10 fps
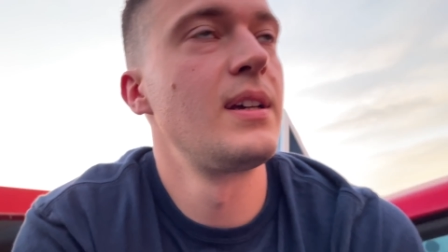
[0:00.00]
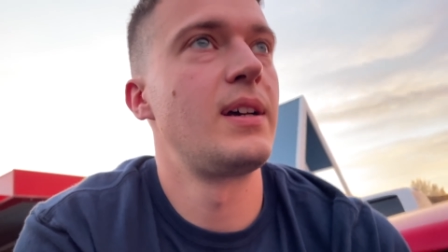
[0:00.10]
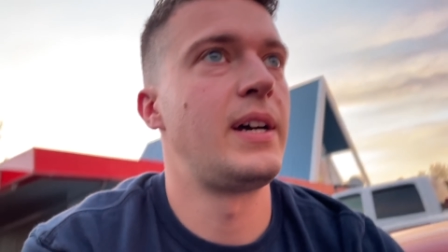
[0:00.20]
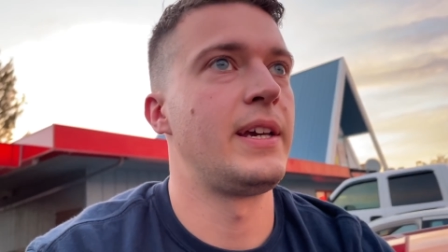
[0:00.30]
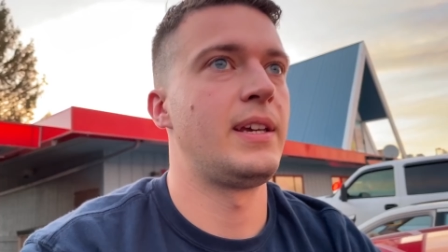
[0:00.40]

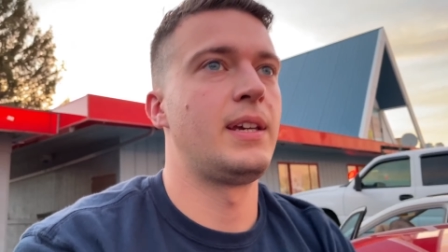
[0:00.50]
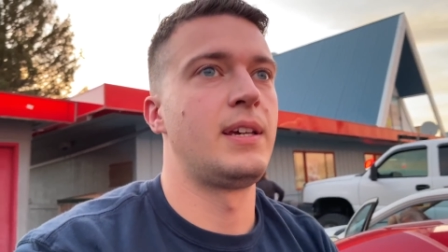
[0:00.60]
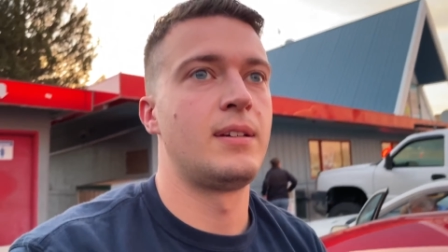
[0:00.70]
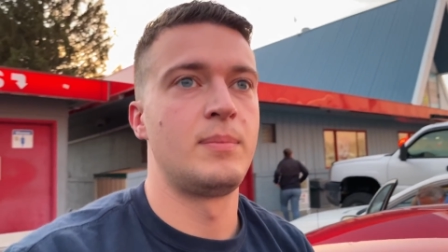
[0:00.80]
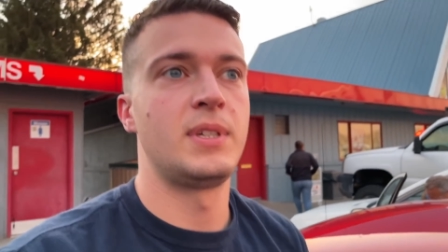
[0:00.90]
I
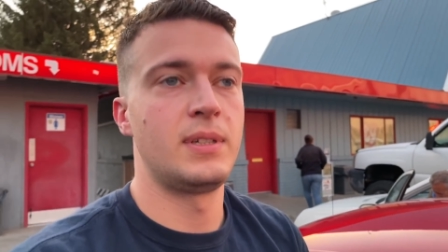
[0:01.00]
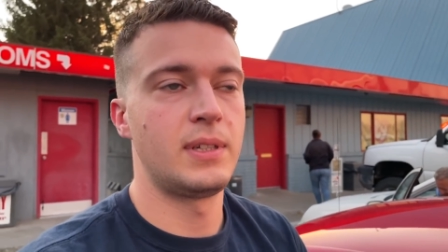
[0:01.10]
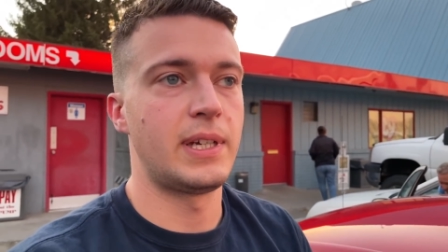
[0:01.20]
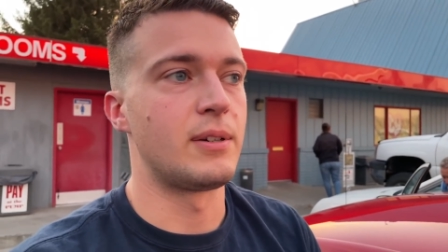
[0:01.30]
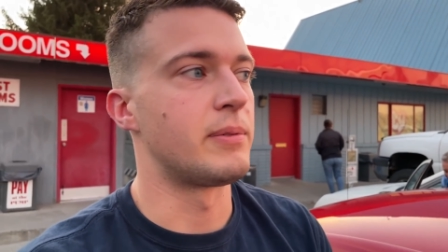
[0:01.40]
am
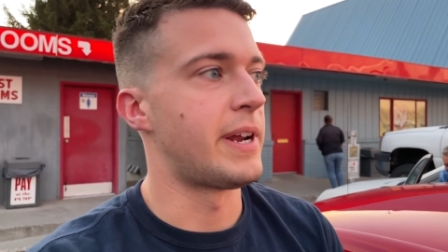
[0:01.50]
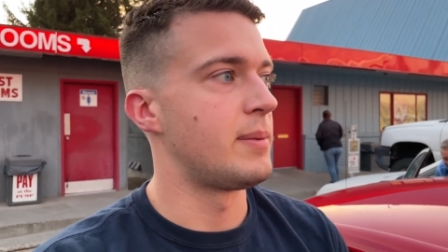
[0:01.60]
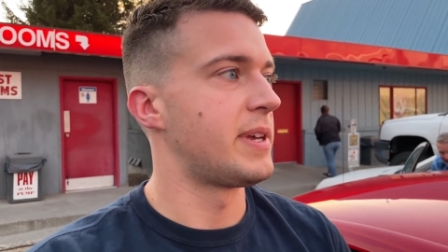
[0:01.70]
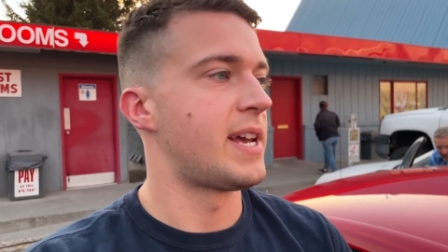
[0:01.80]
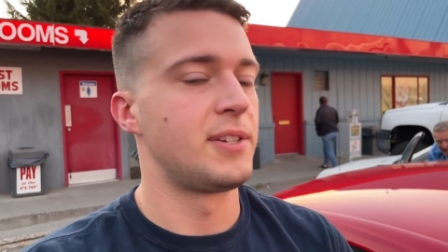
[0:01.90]
at a random gas